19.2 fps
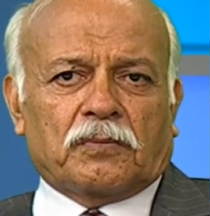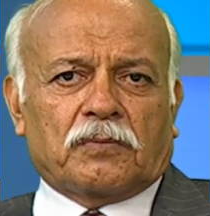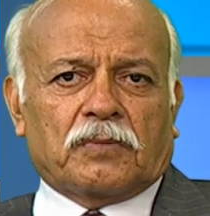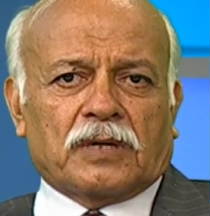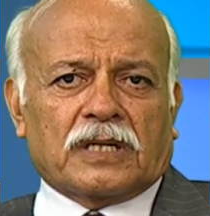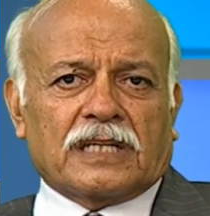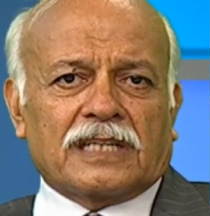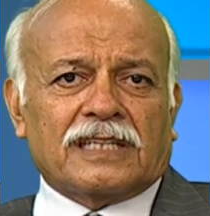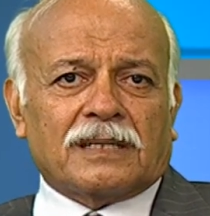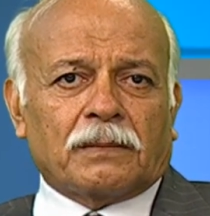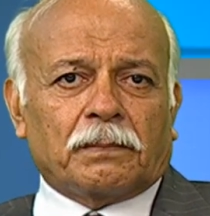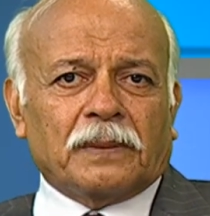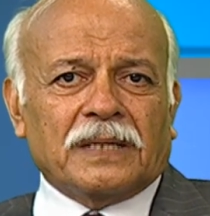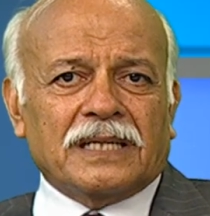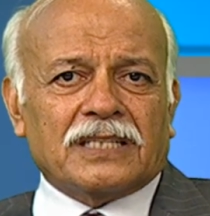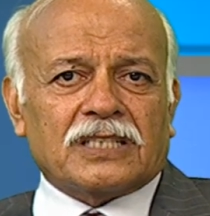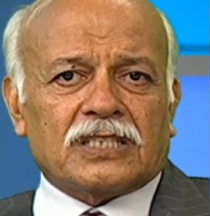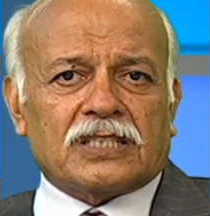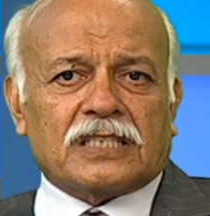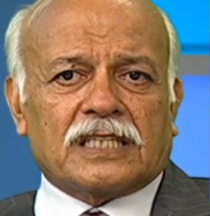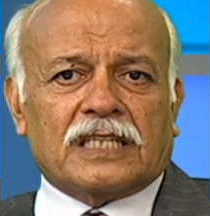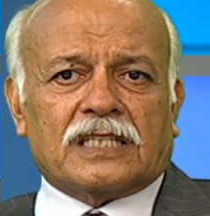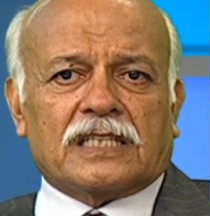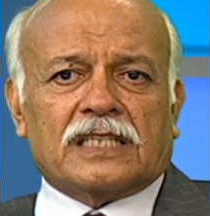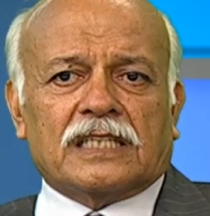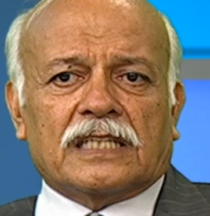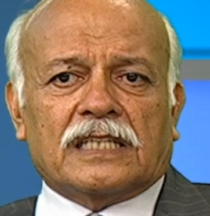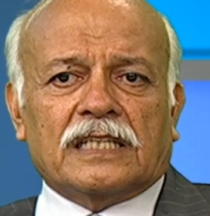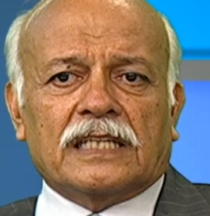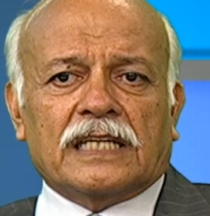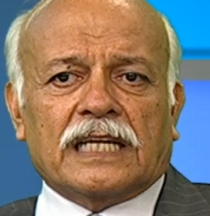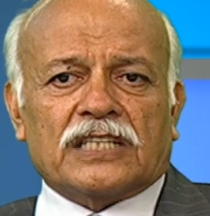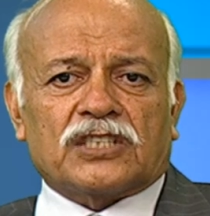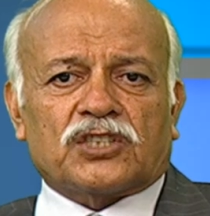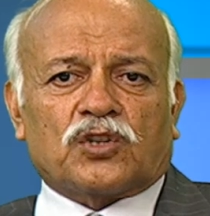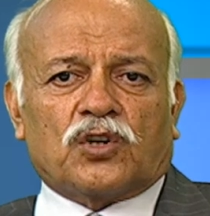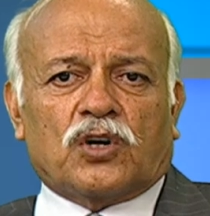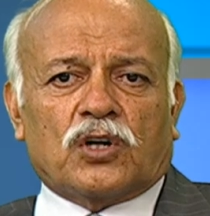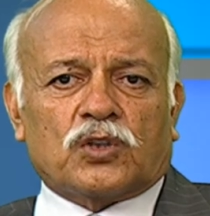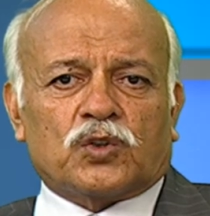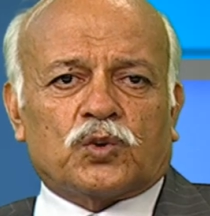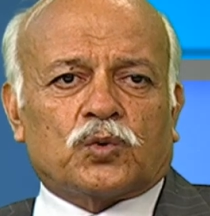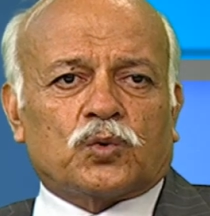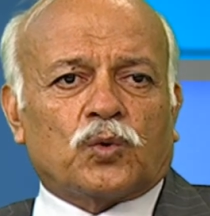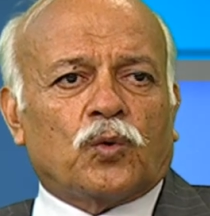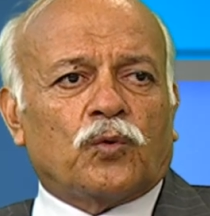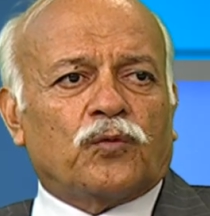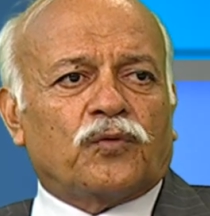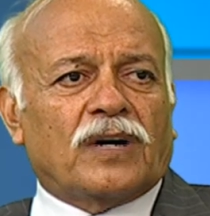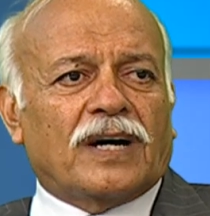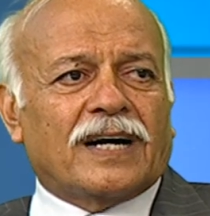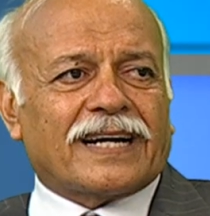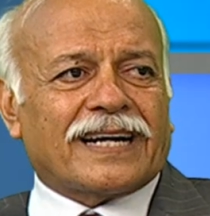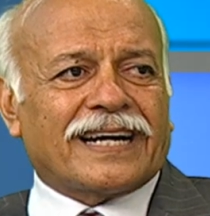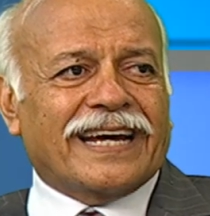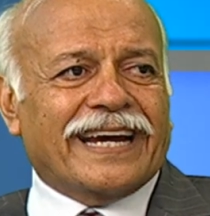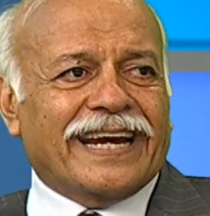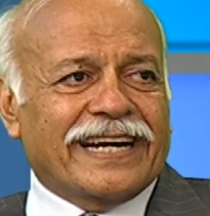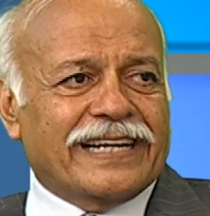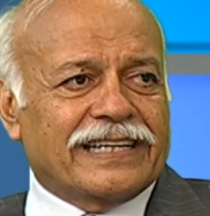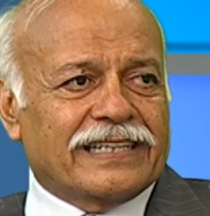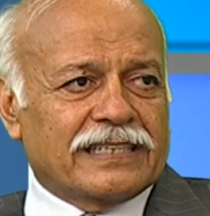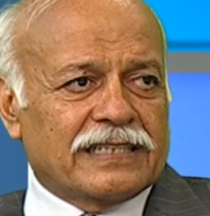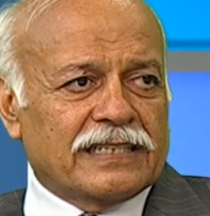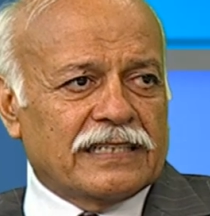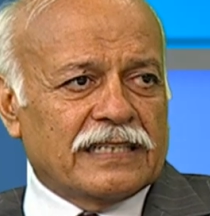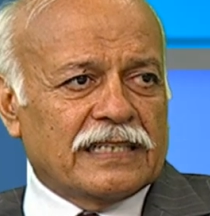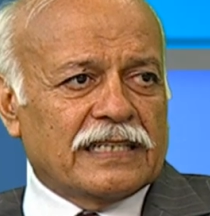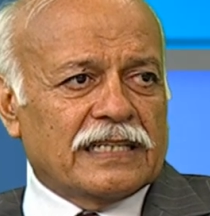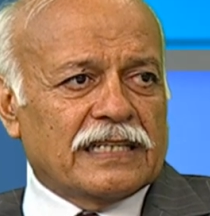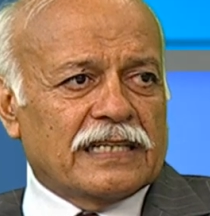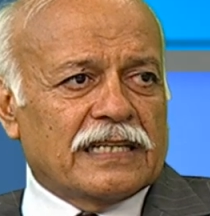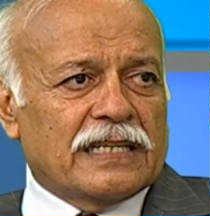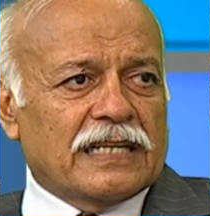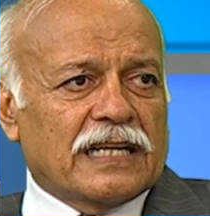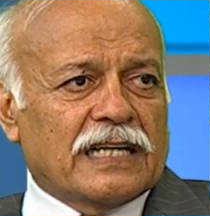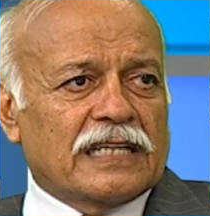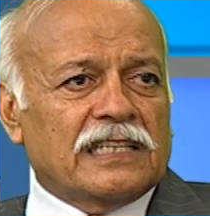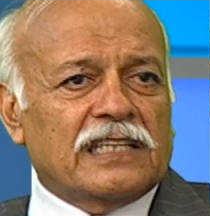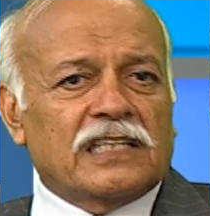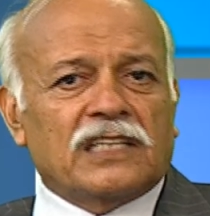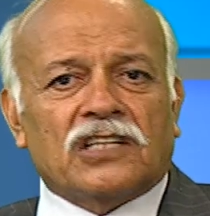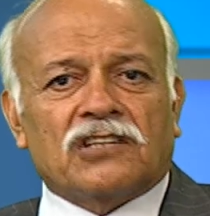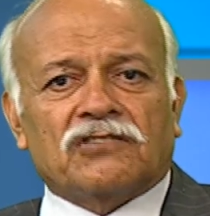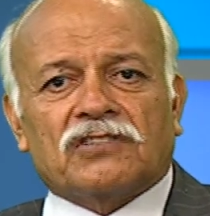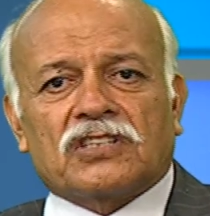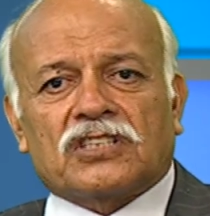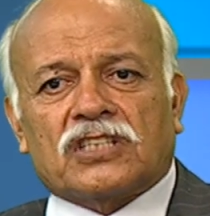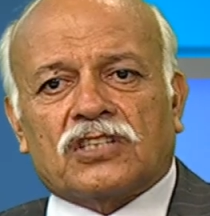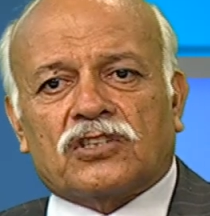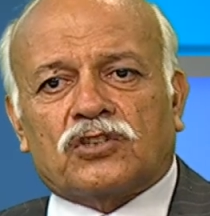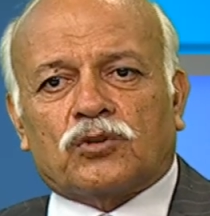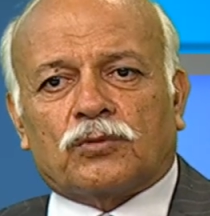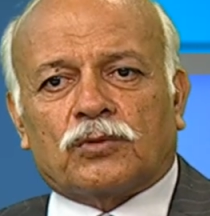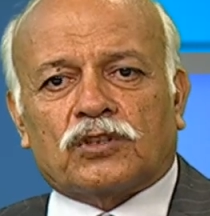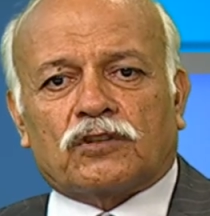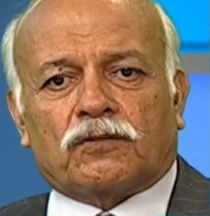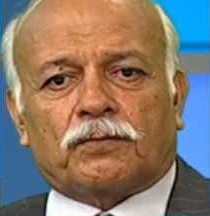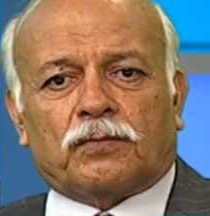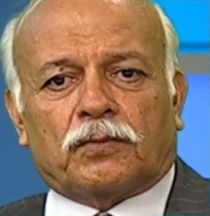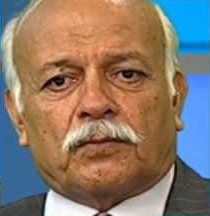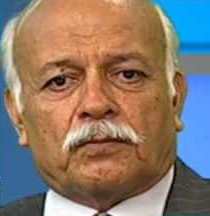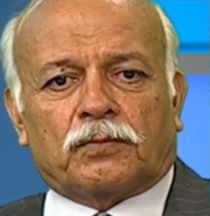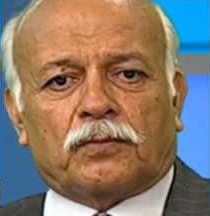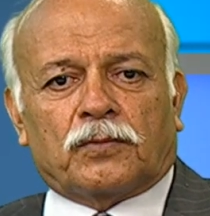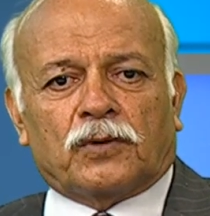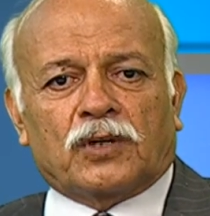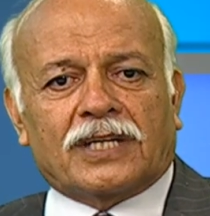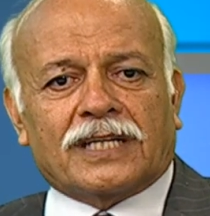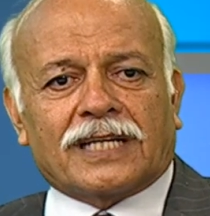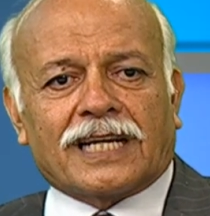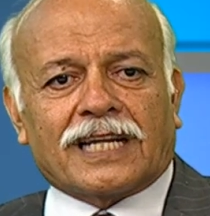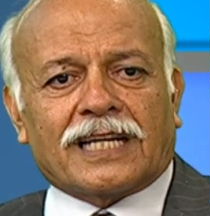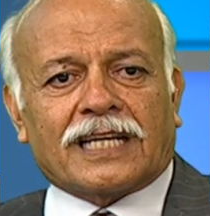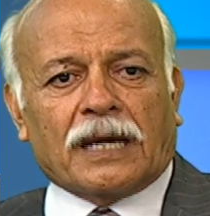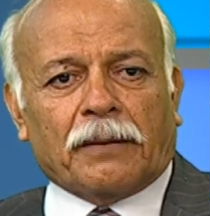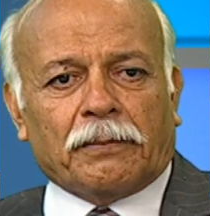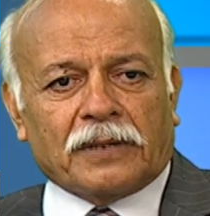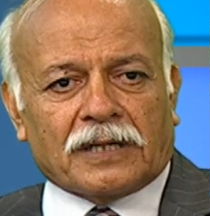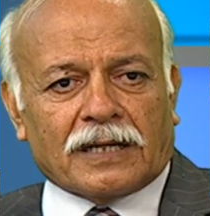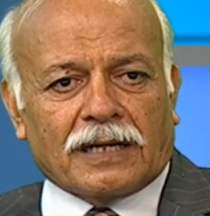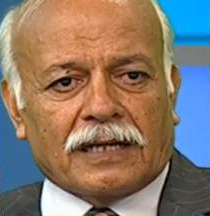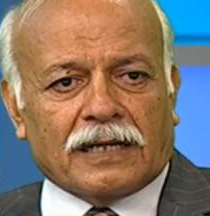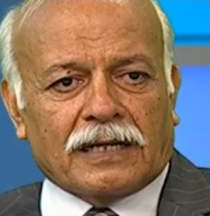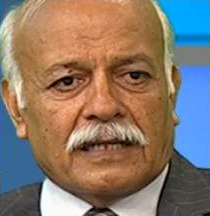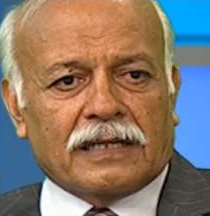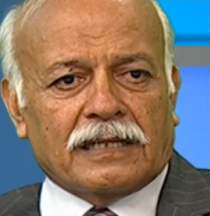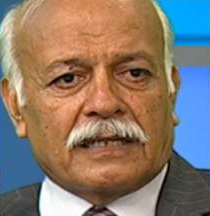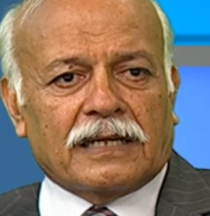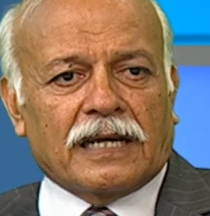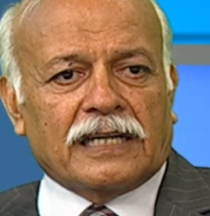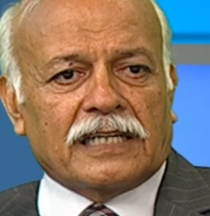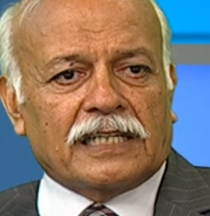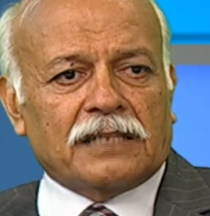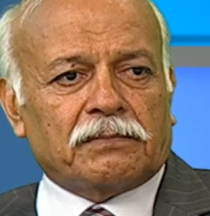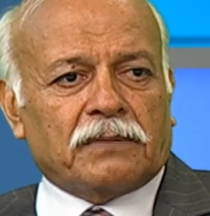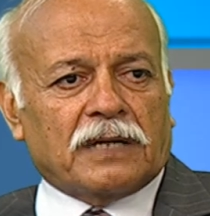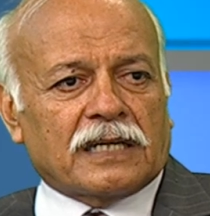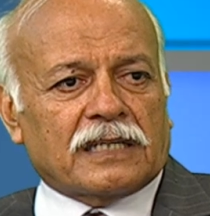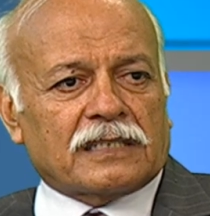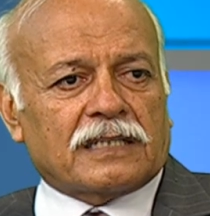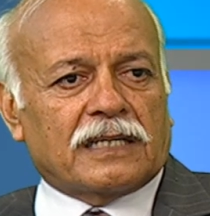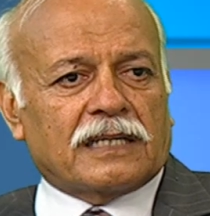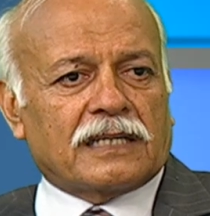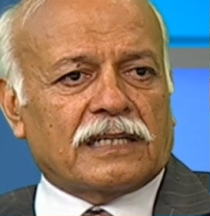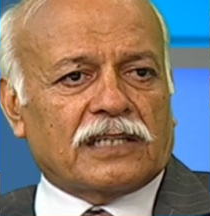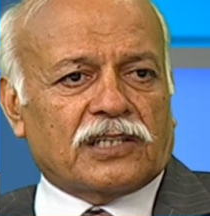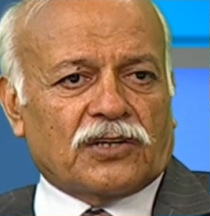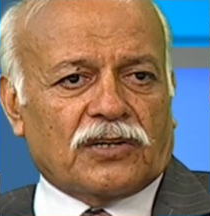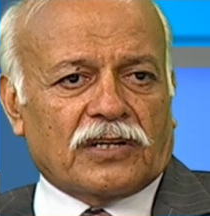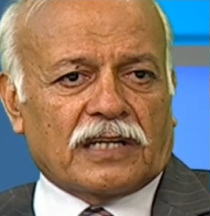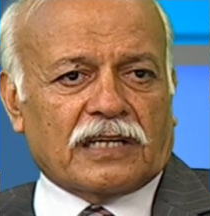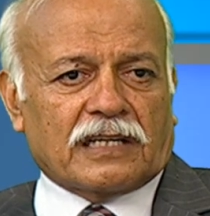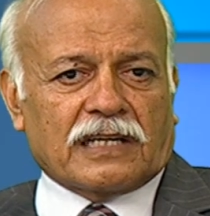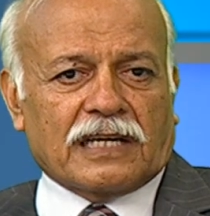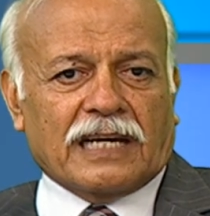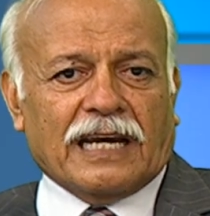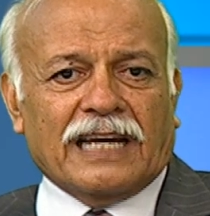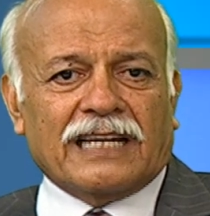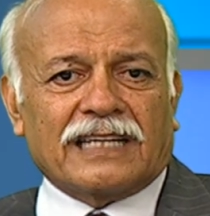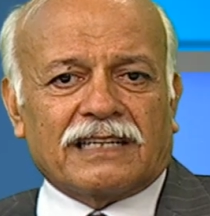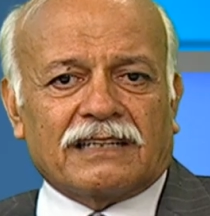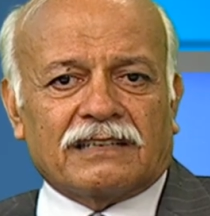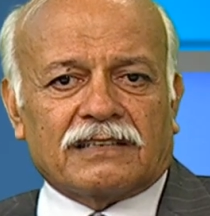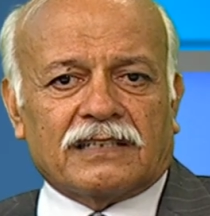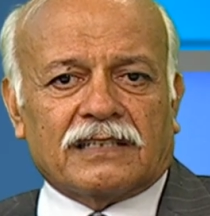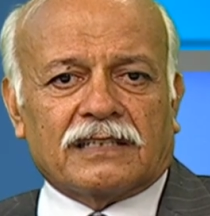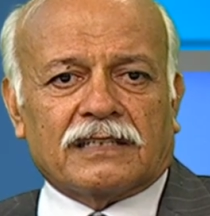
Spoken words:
But it appears that he has gone so far ahead. He invested so much of political capital in anti-Pakistan rhetoric and